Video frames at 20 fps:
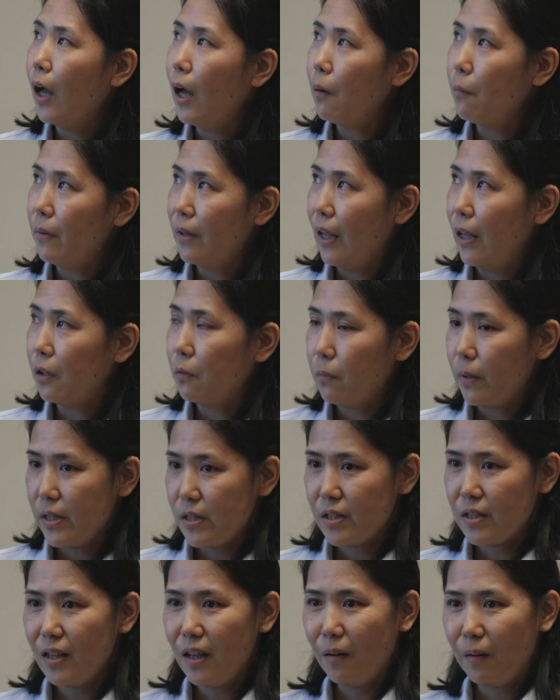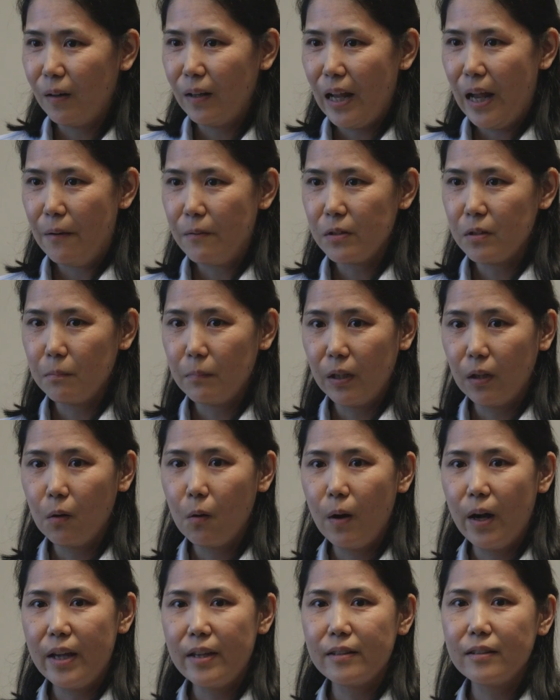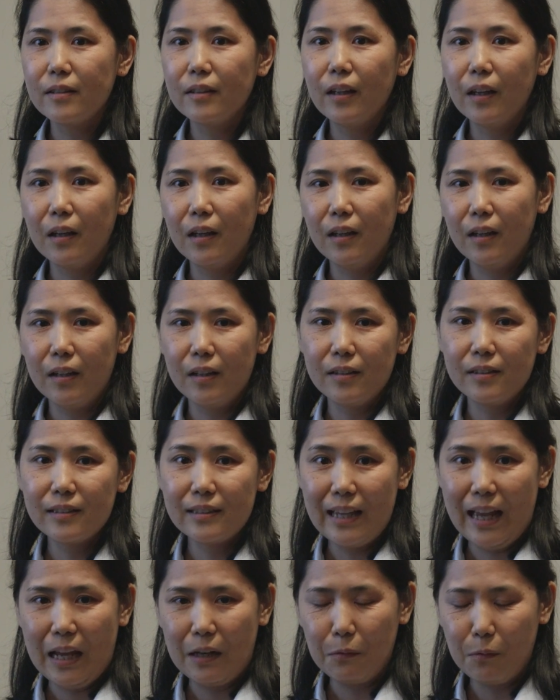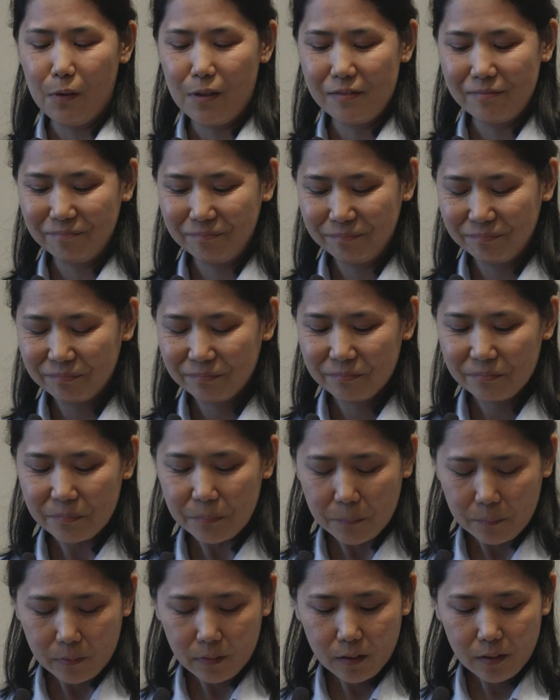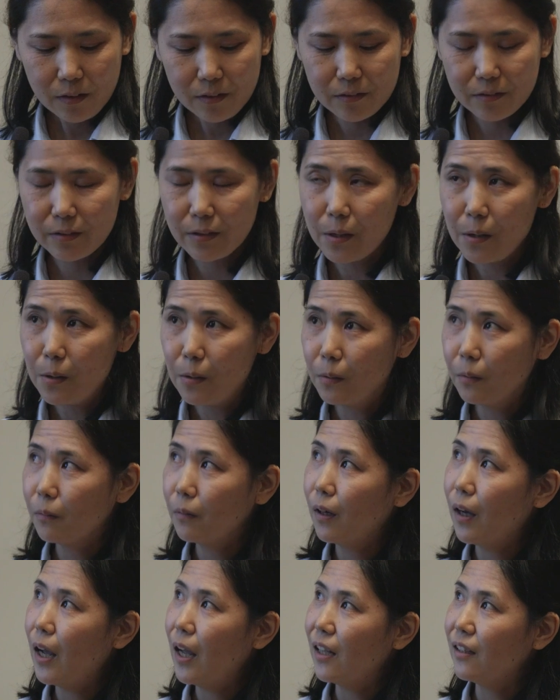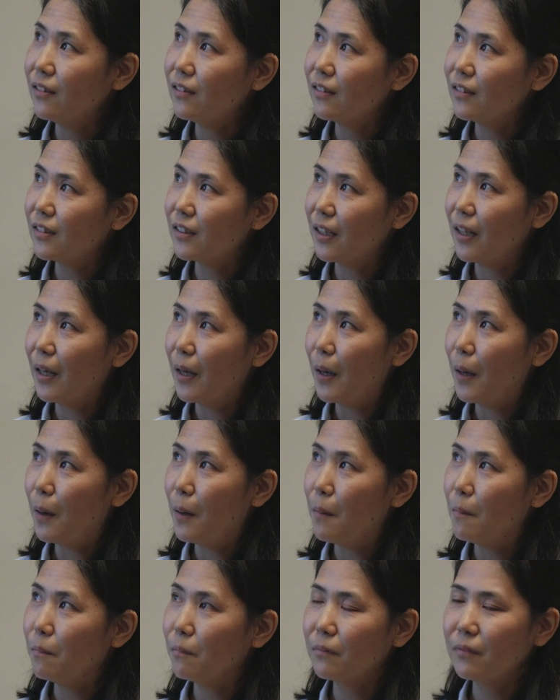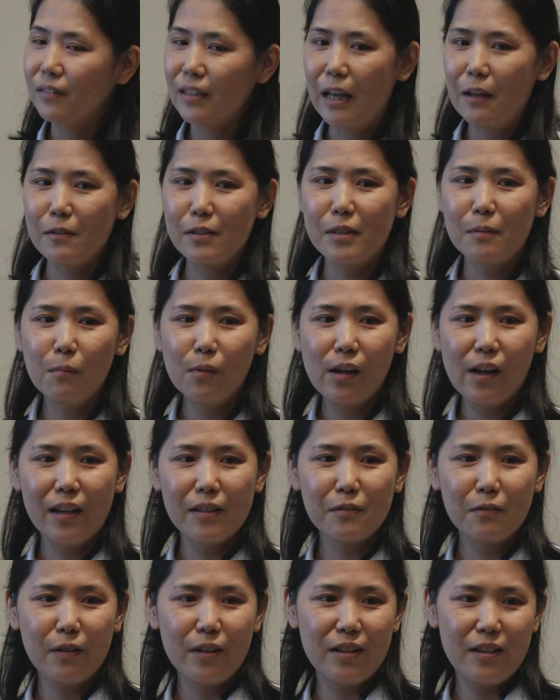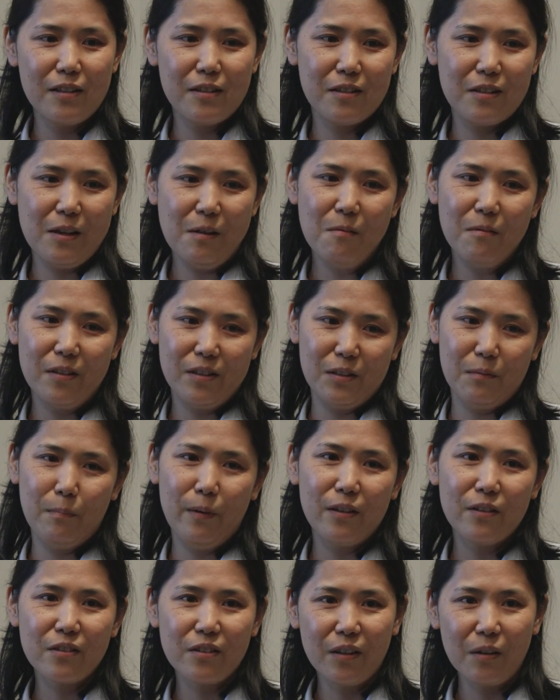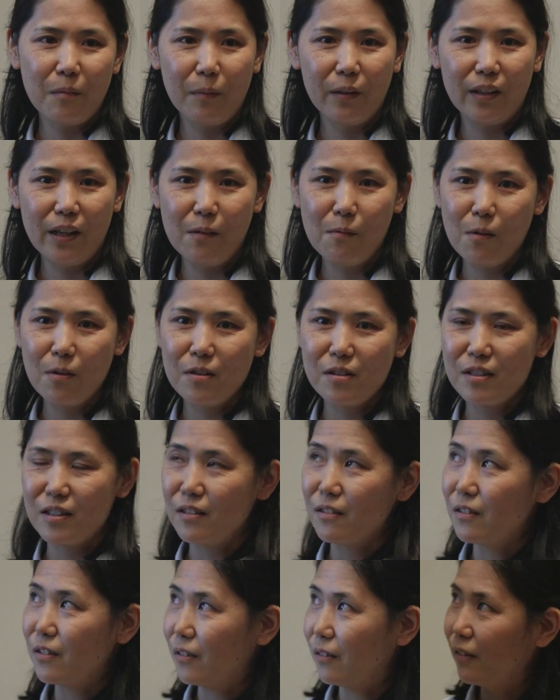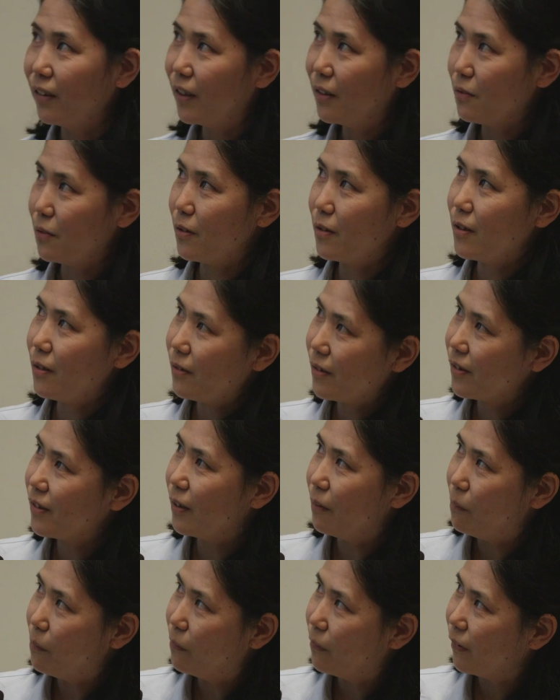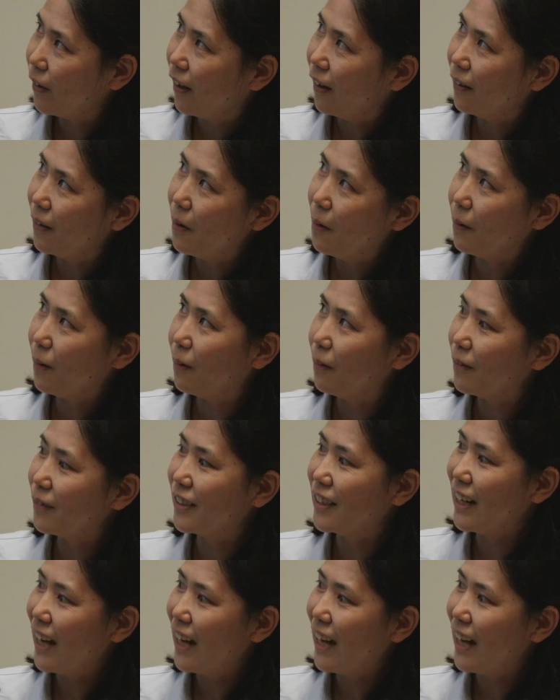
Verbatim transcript: uh, without which our lives would be quite a, a sad one. So, and um, now Simone has already shown this picture, but I wanted to introduce some of our local